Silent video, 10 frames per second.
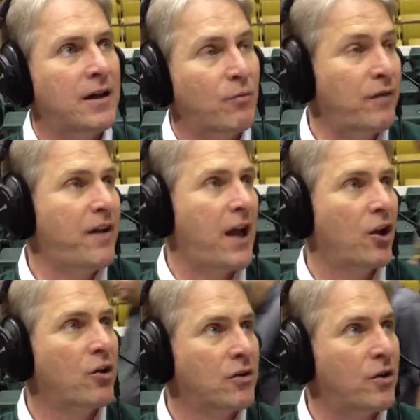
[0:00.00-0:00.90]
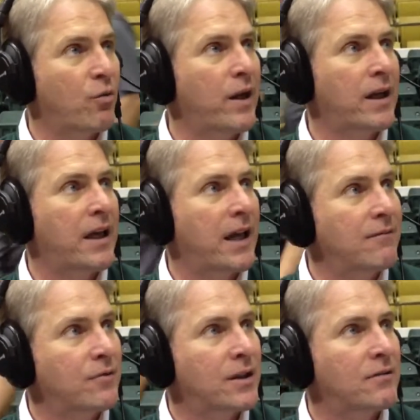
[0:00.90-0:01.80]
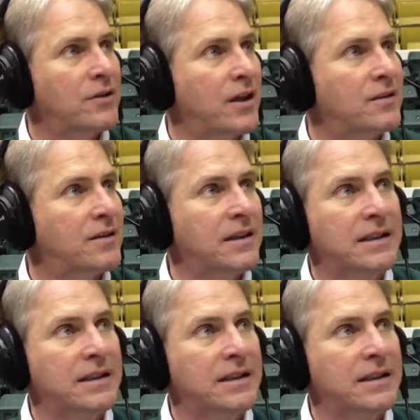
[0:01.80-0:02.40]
We've got to learn to win again. We're just